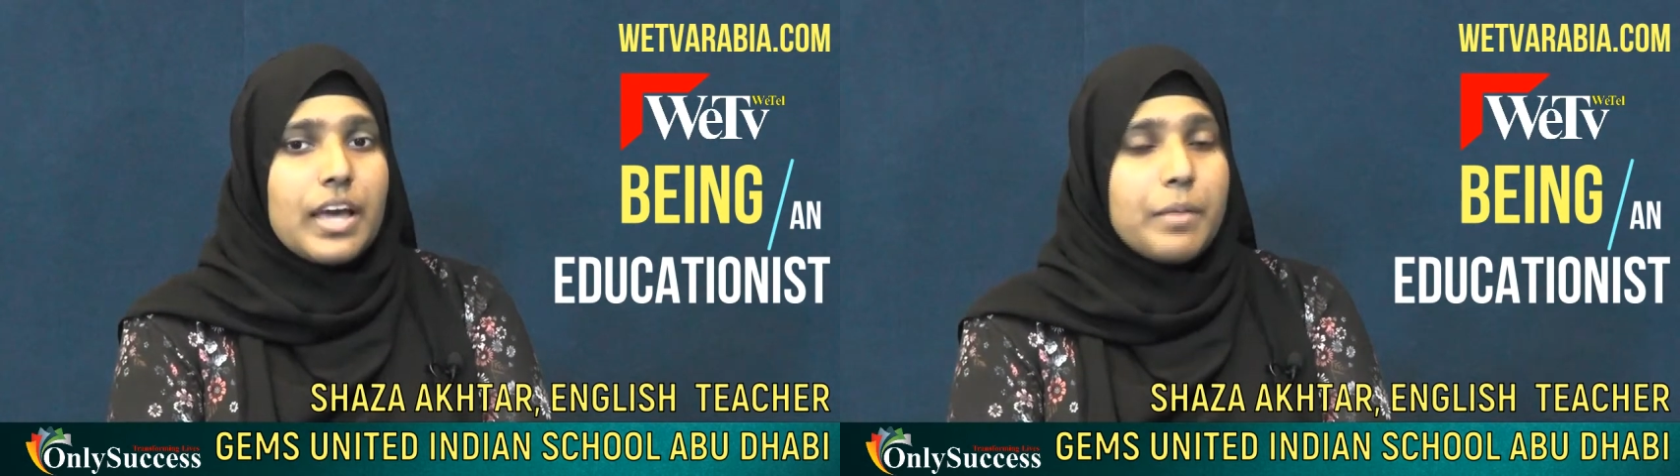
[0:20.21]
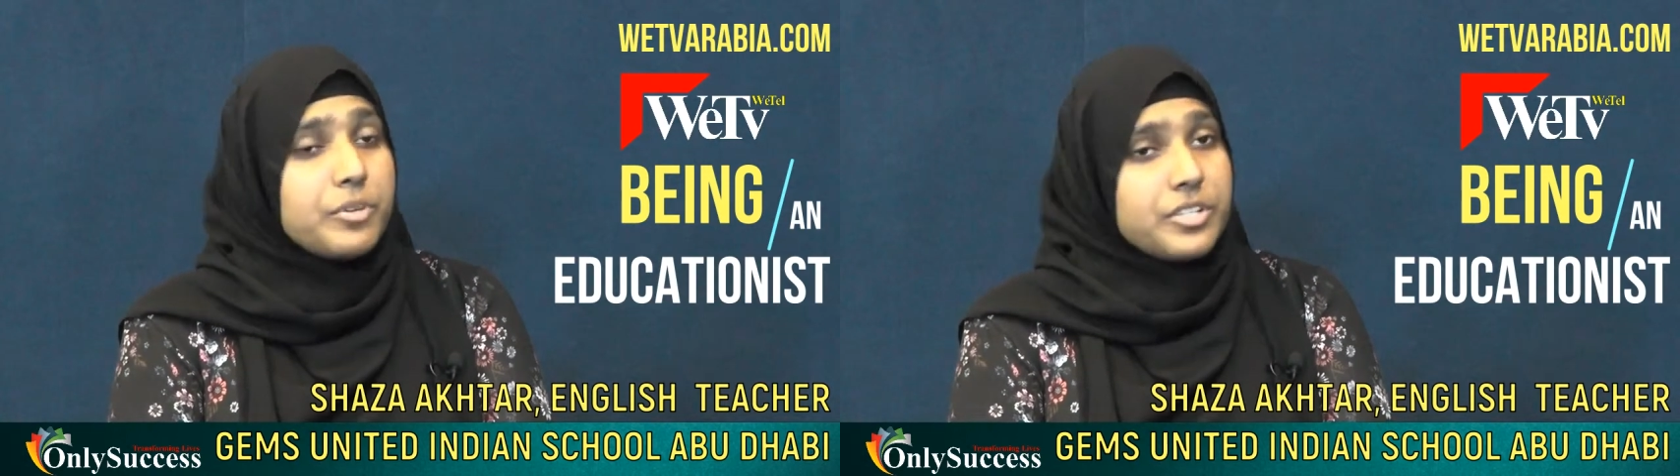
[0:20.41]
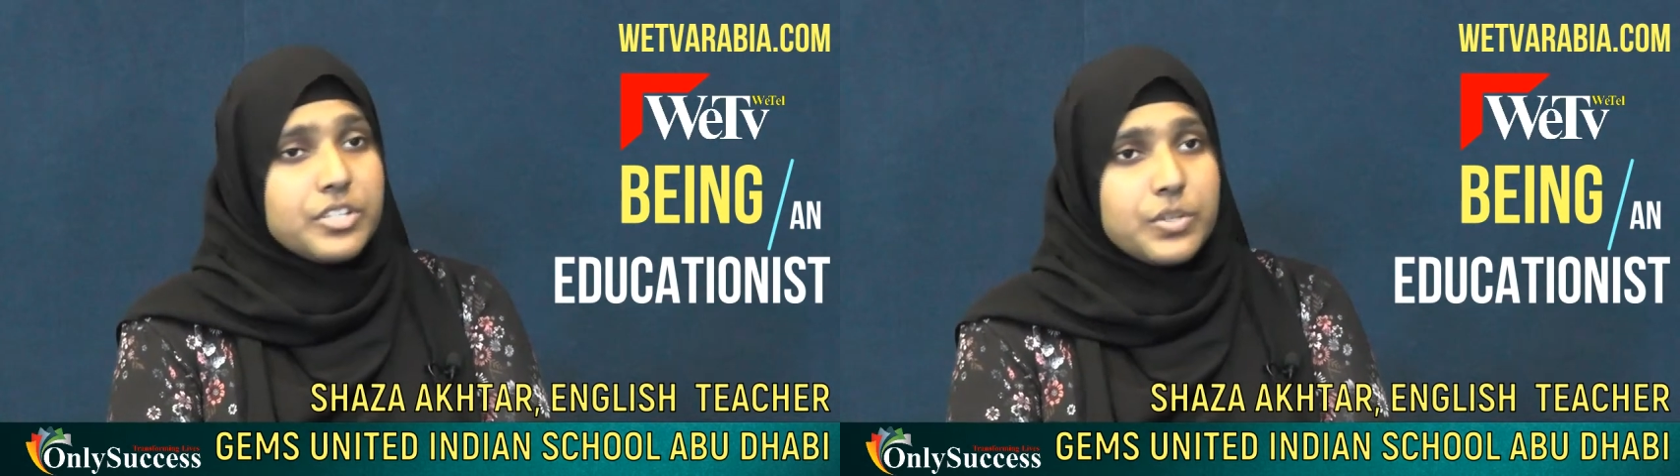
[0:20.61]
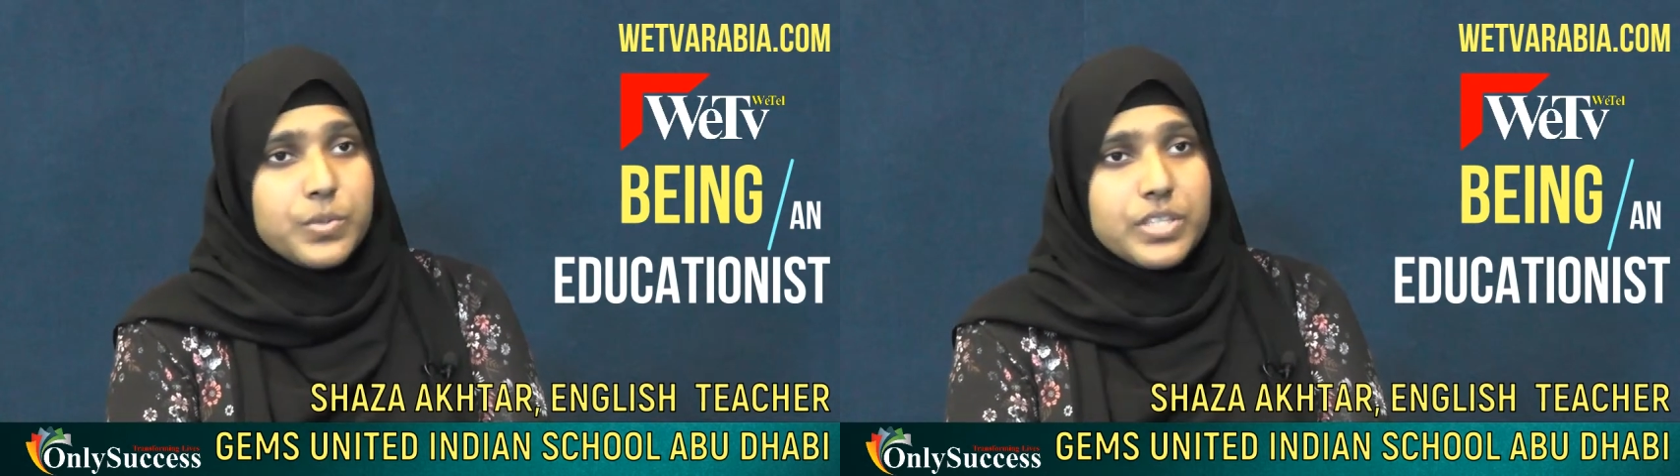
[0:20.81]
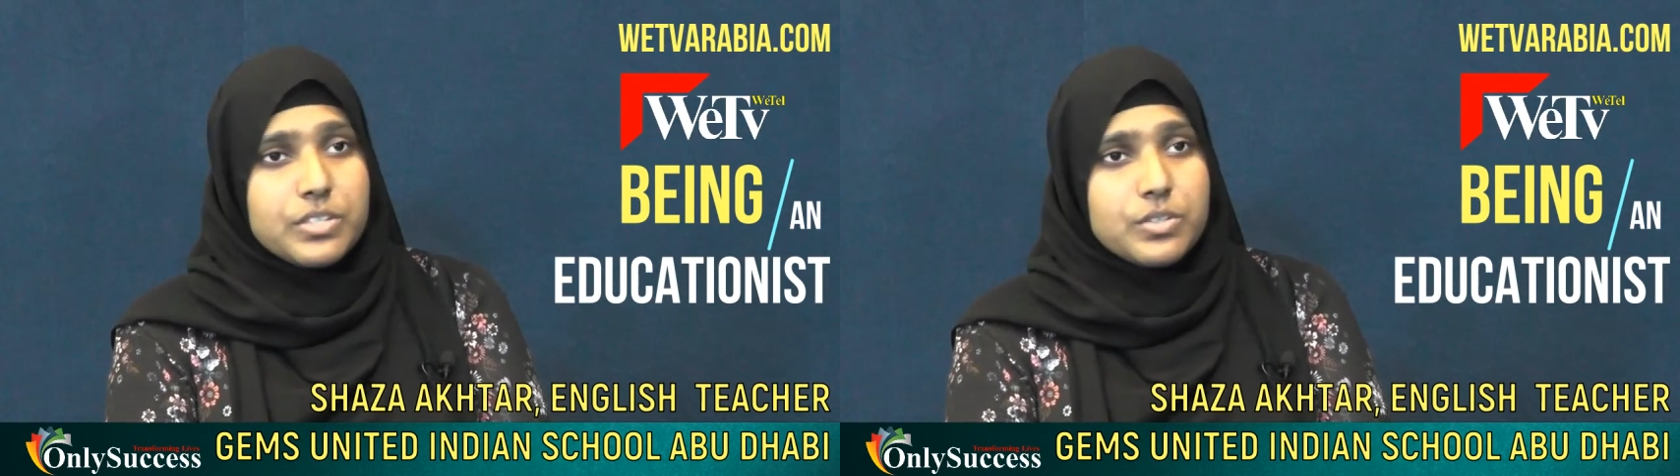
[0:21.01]
I'm pretty
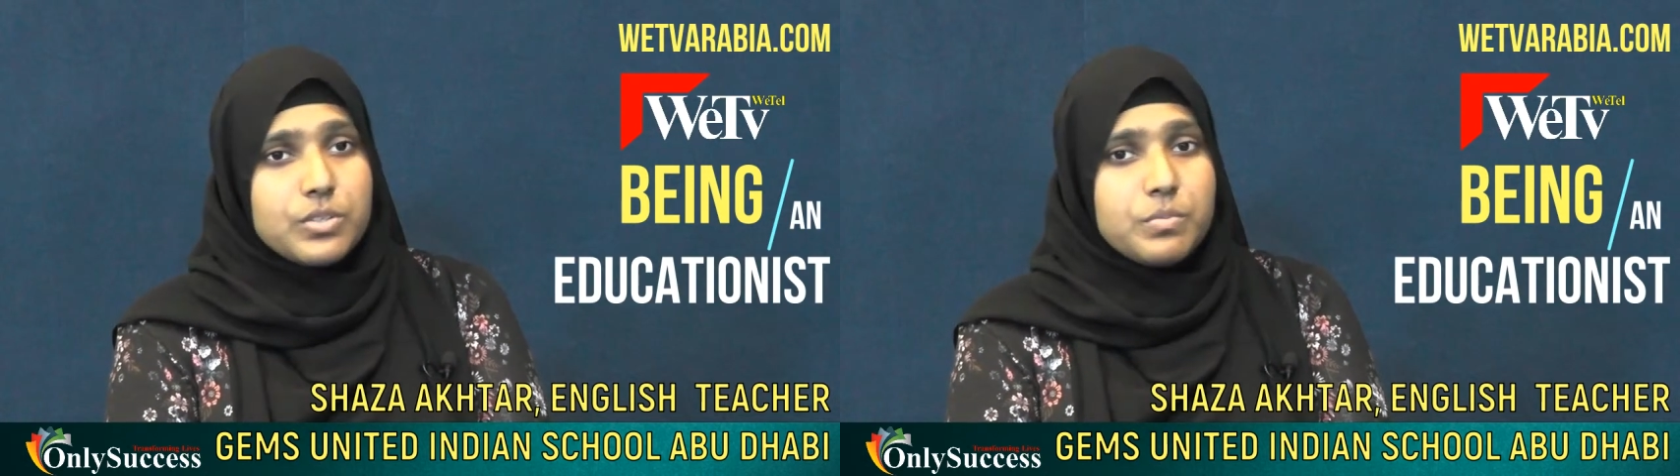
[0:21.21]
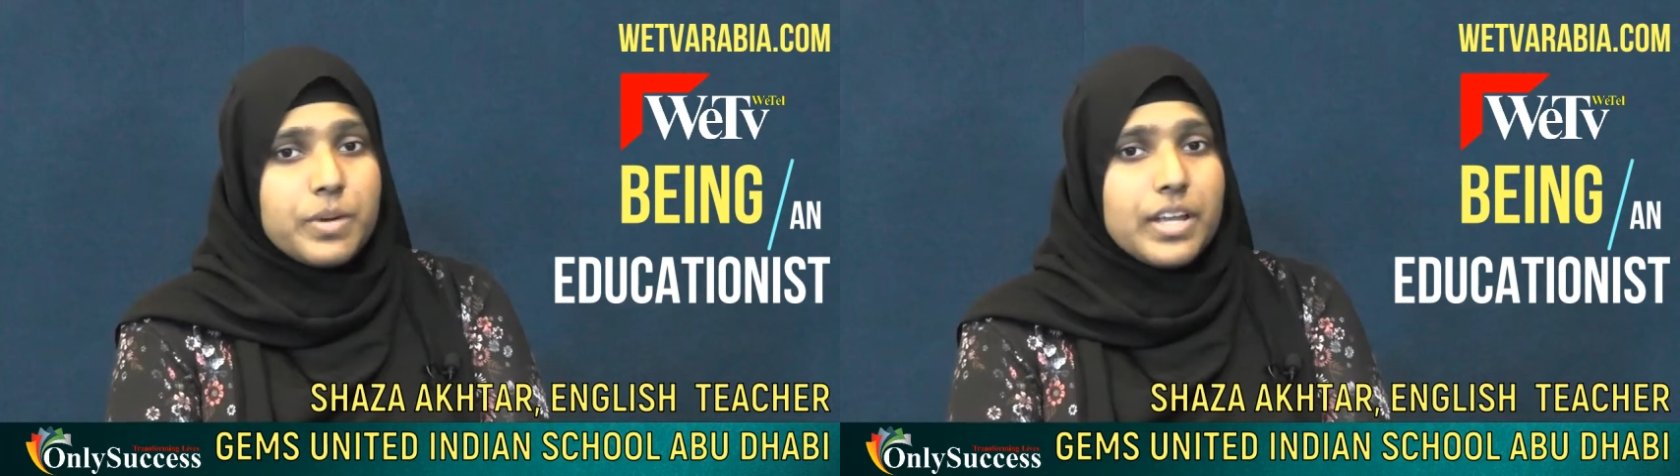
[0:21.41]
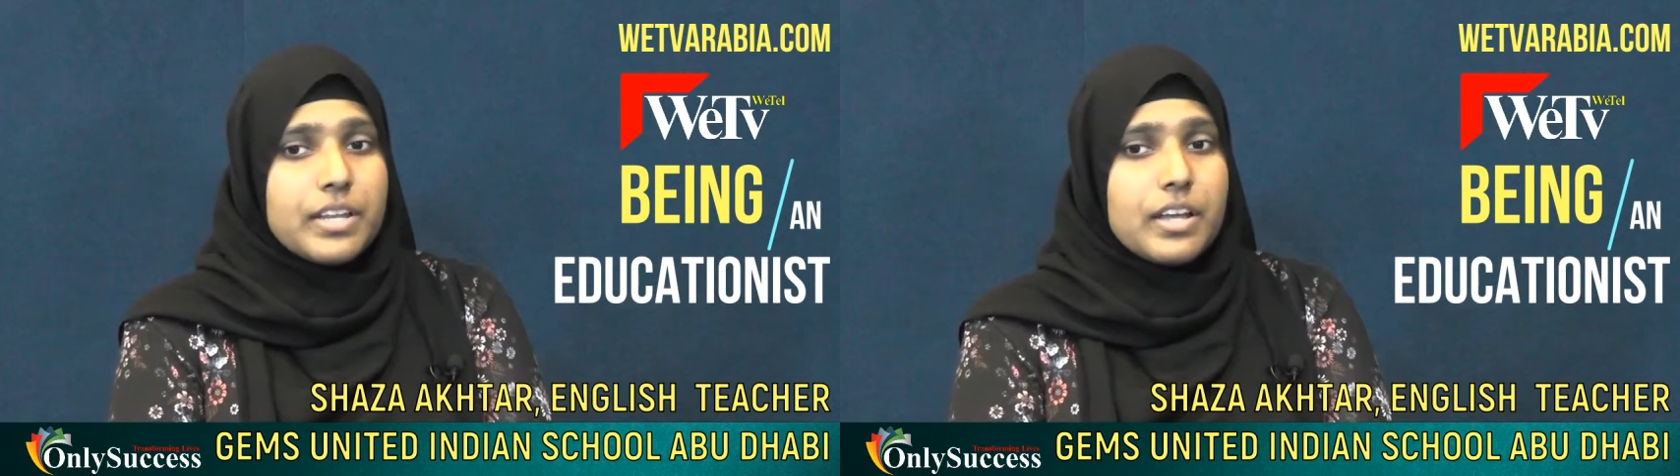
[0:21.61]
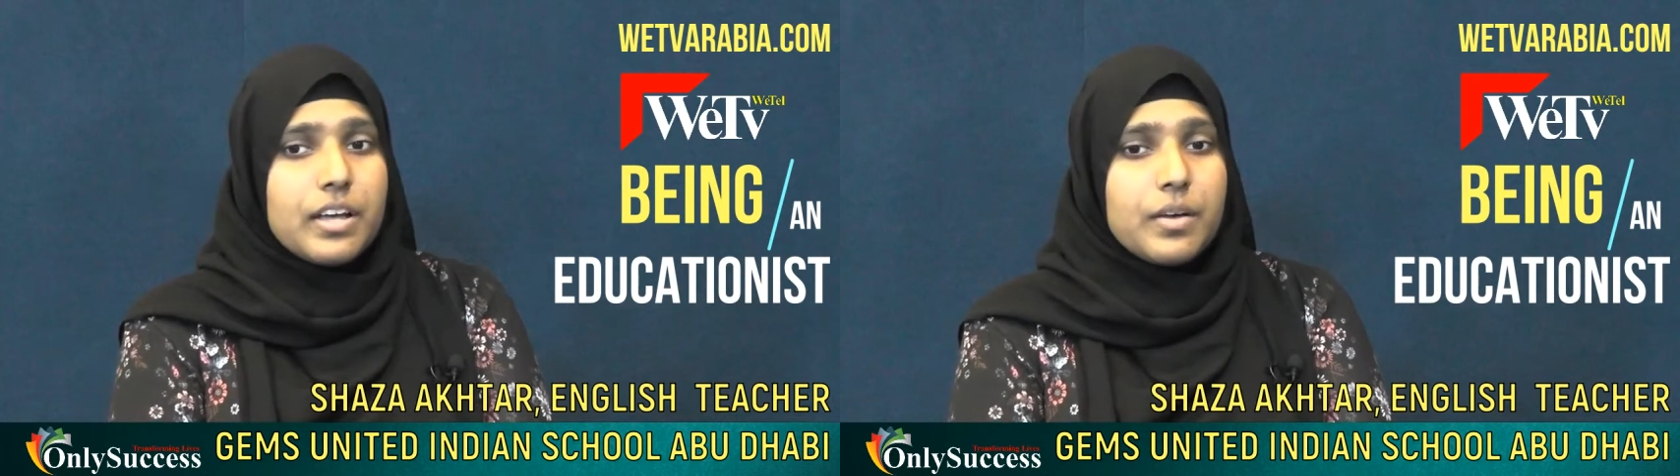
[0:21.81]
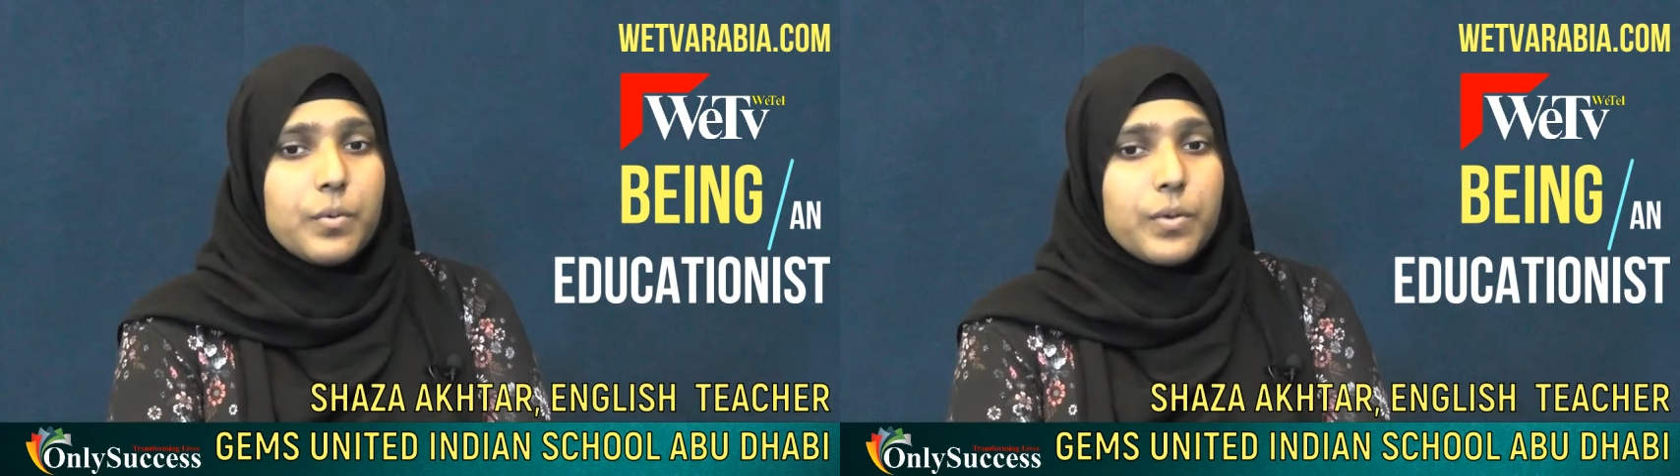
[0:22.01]
new with the school, but
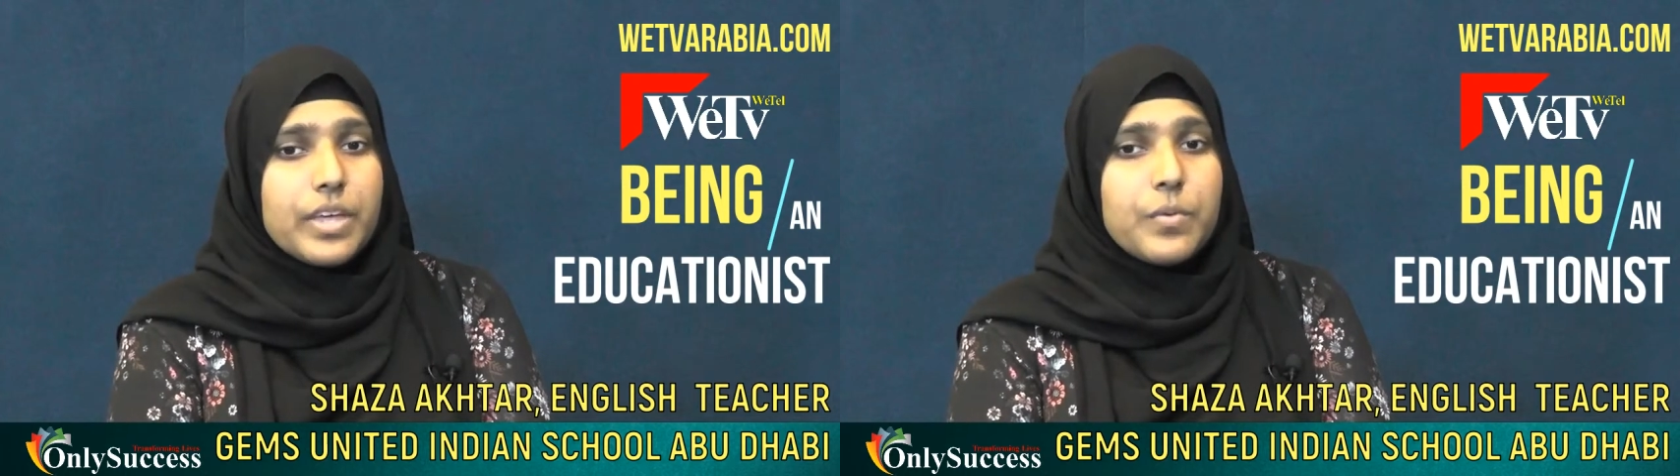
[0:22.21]
uh,